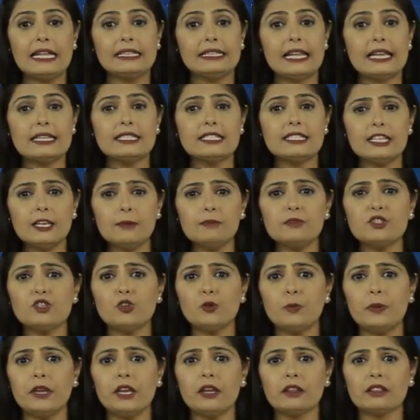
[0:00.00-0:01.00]
There seems
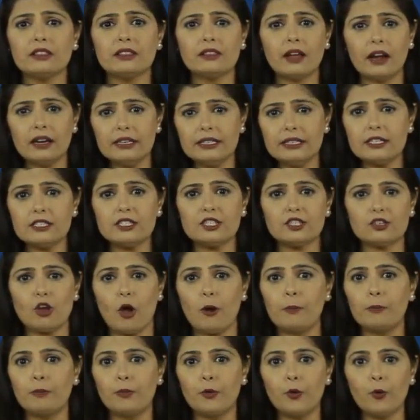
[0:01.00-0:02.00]
to be a
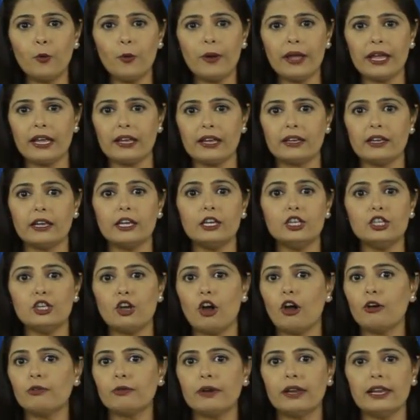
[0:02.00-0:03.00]
thunderstorm brewing in
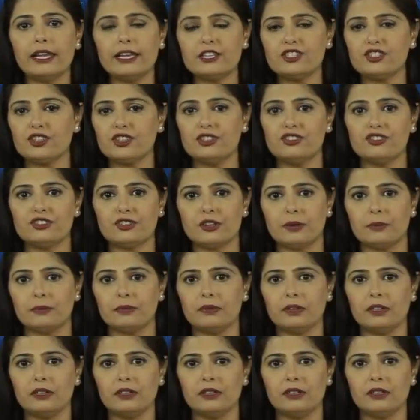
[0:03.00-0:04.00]
your relationship.
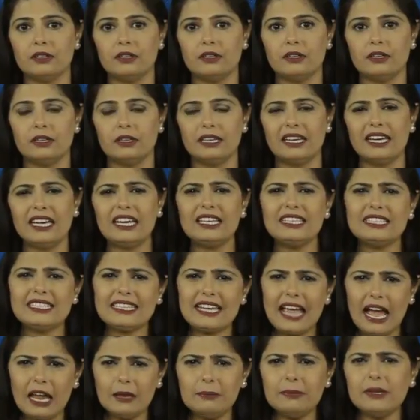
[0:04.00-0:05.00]
It
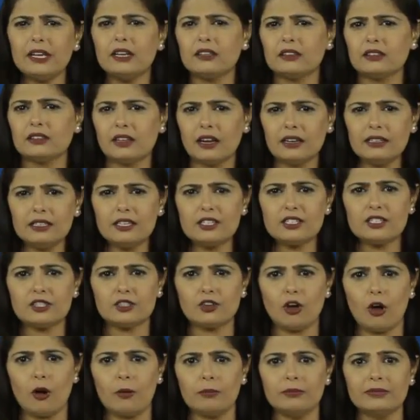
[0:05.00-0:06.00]
can be a
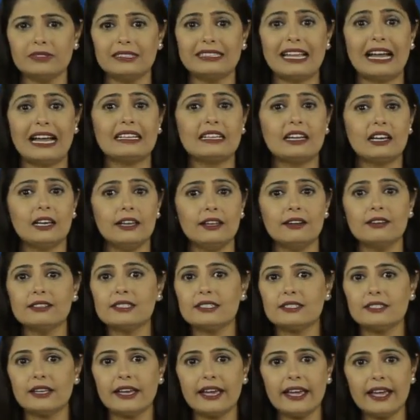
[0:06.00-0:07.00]
thunderstorm that
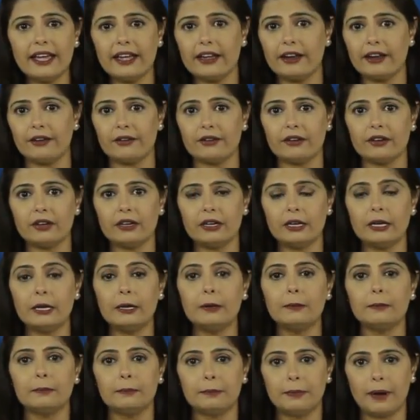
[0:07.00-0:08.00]
clears the air,
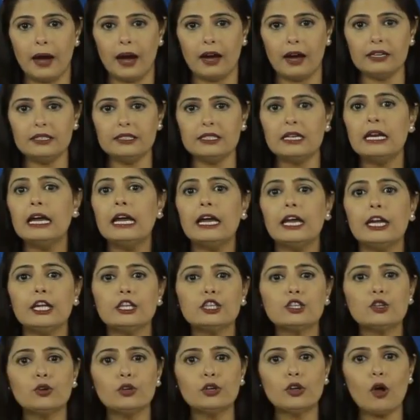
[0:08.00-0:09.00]
but
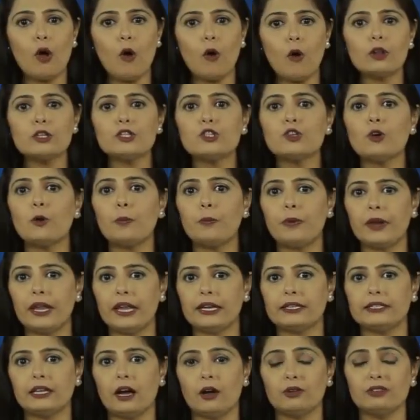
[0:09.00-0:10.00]
it could also
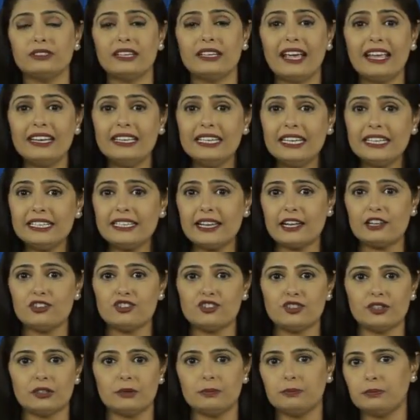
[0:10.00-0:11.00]
break down any
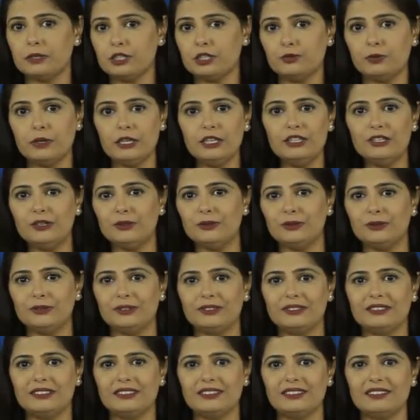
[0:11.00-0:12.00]
tension between you.
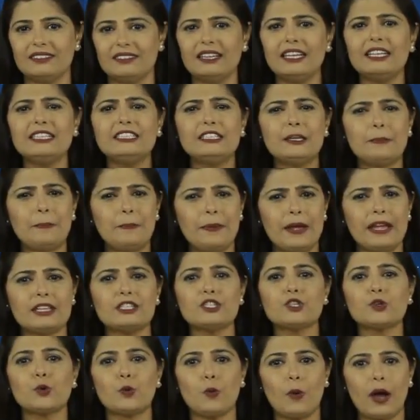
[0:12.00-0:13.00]
It
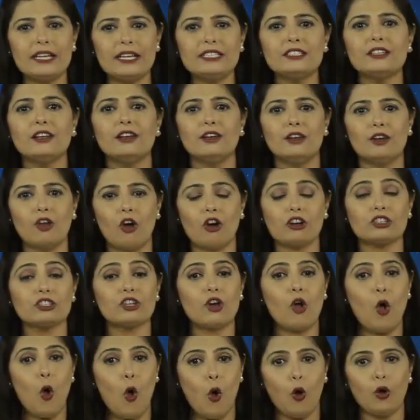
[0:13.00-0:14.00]
depends quite a lot
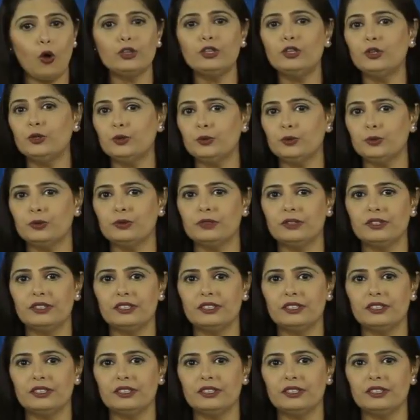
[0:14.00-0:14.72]
on you.